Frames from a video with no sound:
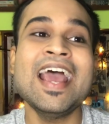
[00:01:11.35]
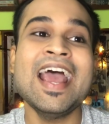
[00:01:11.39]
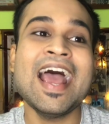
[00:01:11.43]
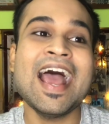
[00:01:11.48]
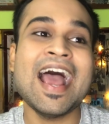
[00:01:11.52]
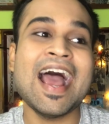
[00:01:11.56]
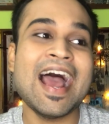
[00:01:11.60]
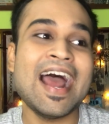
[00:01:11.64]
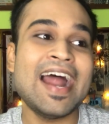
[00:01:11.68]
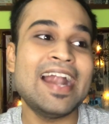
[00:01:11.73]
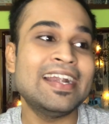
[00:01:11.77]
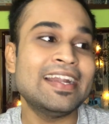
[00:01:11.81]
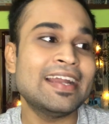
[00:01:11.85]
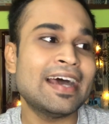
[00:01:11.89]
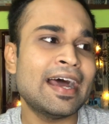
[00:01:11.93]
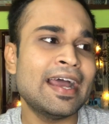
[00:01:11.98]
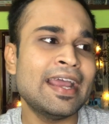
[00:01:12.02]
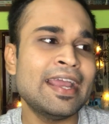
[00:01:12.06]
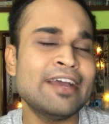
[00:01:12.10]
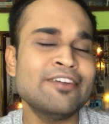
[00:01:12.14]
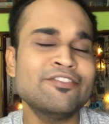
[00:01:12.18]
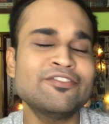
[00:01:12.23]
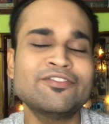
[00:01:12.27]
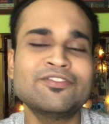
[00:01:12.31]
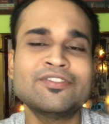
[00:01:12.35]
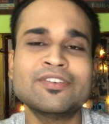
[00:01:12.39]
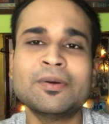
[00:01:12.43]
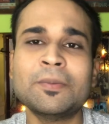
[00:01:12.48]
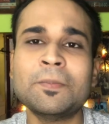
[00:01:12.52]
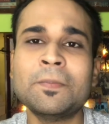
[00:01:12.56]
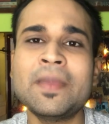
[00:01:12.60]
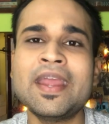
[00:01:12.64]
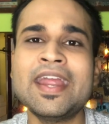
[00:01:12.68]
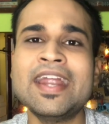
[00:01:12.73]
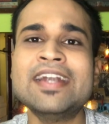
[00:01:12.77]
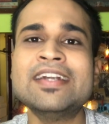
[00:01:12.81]
And I have
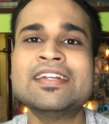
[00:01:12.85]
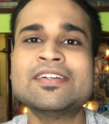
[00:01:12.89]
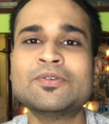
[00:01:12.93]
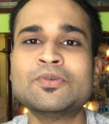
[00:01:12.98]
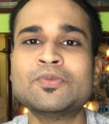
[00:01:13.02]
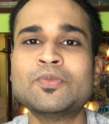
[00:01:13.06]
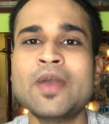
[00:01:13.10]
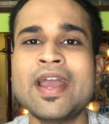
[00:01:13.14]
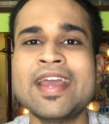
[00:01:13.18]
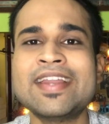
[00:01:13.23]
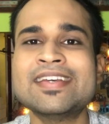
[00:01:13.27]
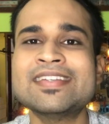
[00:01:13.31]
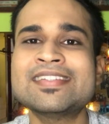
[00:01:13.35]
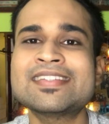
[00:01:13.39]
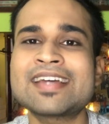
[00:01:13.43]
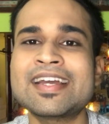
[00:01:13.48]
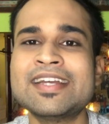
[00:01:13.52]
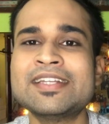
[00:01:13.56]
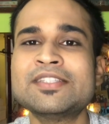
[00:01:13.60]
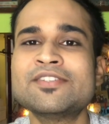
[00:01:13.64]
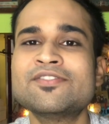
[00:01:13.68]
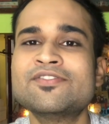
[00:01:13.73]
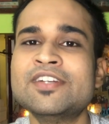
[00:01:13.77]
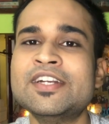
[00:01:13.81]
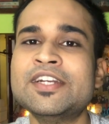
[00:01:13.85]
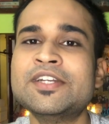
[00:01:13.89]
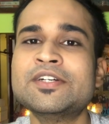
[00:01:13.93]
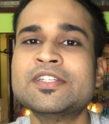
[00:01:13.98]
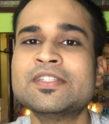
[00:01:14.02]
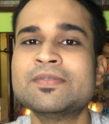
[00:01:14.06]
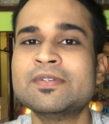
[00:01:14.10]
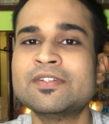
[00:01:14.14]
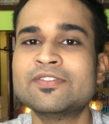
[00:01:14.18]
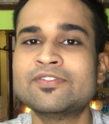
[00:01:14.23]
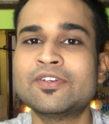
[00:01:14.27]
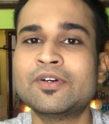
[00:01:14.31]
made various kinds of videos
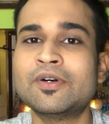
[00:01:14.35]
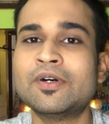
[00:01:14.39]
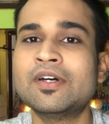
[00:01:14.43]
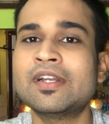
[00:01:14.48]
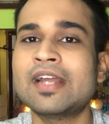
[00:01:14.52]
before.